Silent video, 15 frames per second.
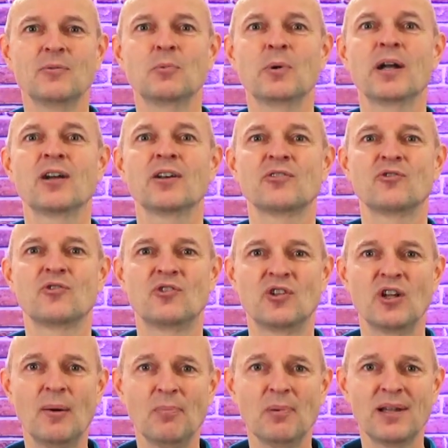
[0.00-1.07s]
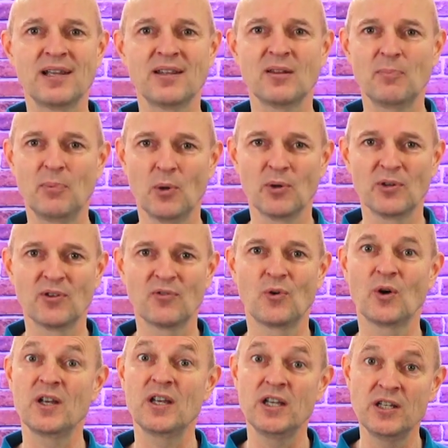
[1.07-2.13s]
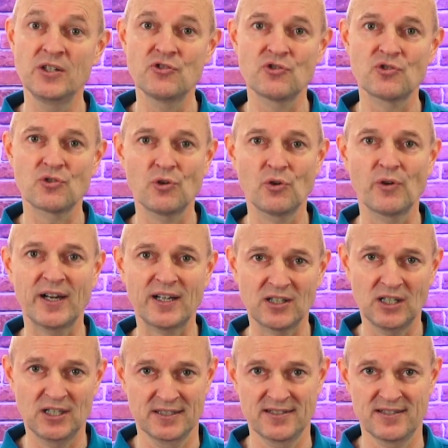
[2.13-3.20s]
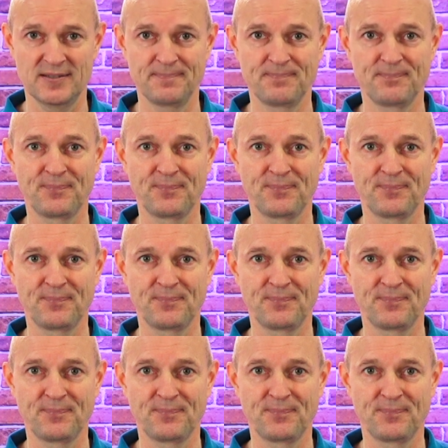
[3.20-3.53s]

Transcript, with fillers: we are doubling the points for each correct answer.